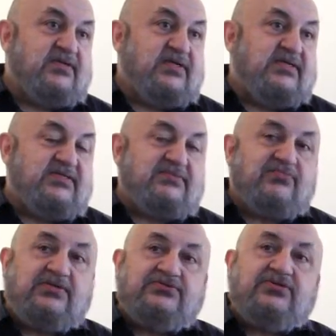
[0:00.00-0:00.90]
And I said,
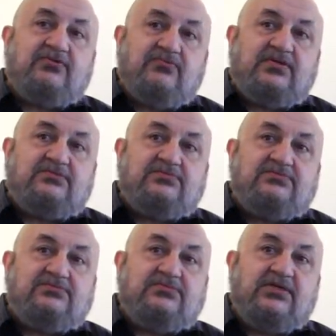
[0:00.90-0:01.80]
well, you know what?
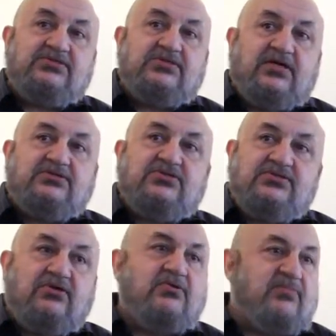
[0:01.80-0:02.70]
It's not
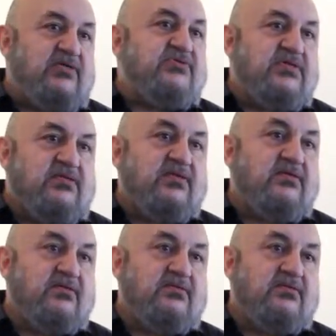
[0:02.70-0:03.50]
just all about selling.